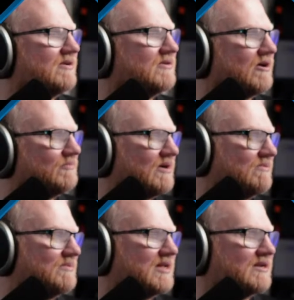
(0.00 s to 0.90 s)
down, I'll
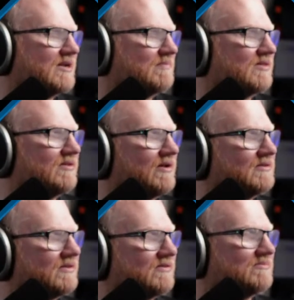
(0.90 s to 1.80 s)
probably end up
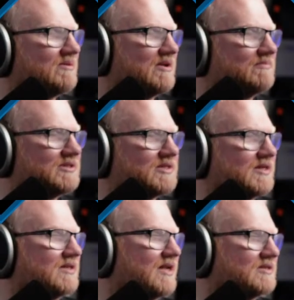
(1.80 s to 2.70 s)
installing this on my main
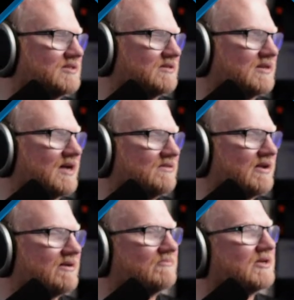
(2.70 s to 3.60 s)
machine, and actually the
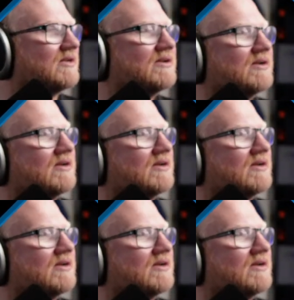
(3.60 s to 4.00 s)
next time we